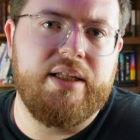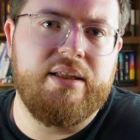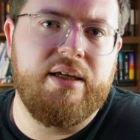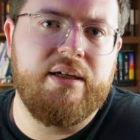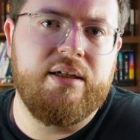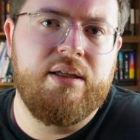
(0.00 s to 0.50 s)

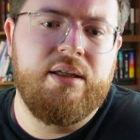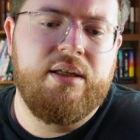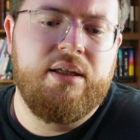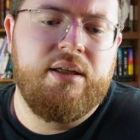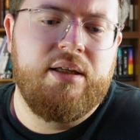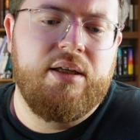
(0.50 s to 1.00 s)
thing
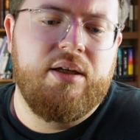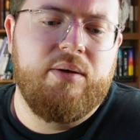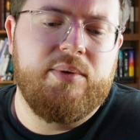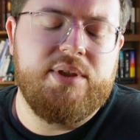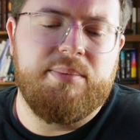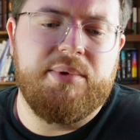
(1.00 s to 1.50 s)

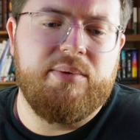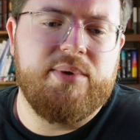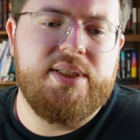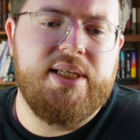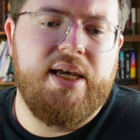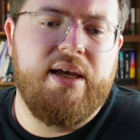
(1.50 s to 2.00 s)
was something that was
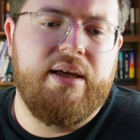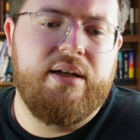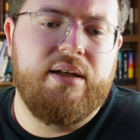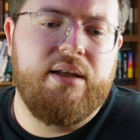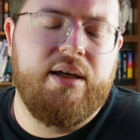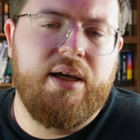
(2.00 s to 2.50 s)
said
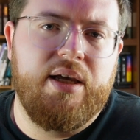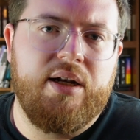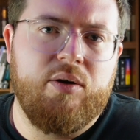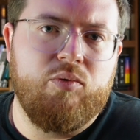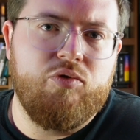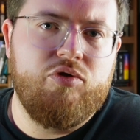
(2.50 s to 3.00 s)
in
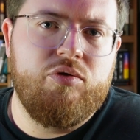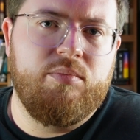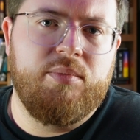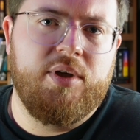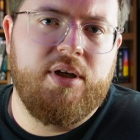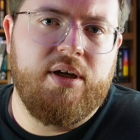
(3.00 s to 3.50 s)
a
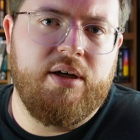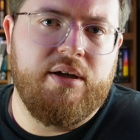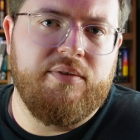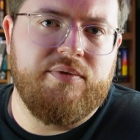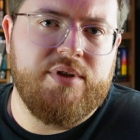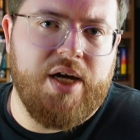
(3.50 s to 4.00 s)
room
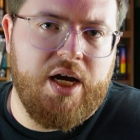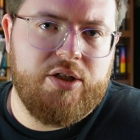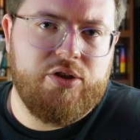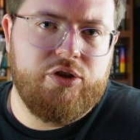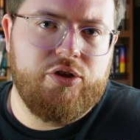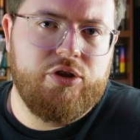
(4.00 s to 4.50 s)
of
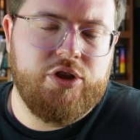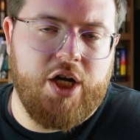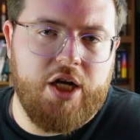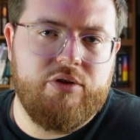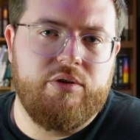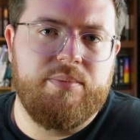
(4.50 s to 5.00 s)

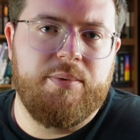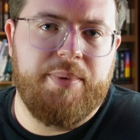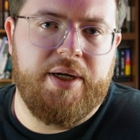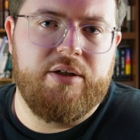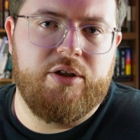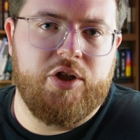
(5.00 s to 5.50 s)
doctorate
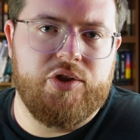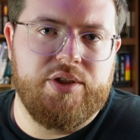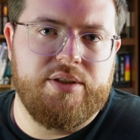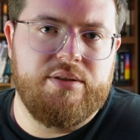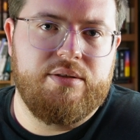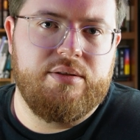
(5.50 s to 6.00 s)
prepared
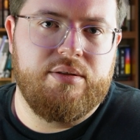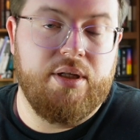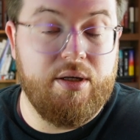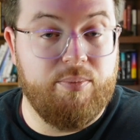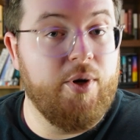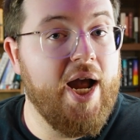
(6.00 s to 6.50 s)
nurses that
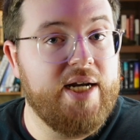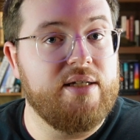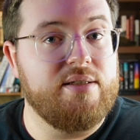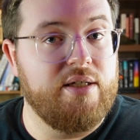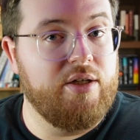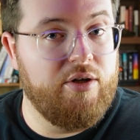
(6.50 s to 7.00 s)
are
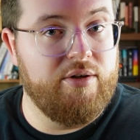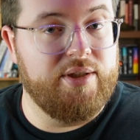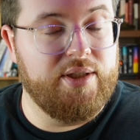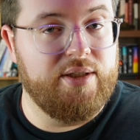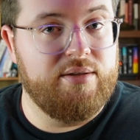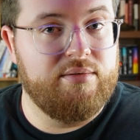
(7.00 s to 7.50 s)
practicing
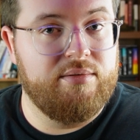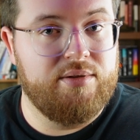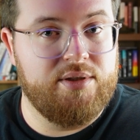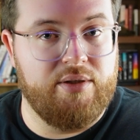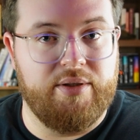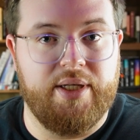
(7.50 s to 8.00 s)
currently.
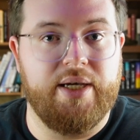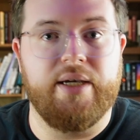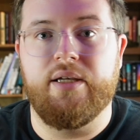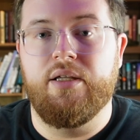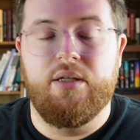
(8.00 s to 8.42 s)
So like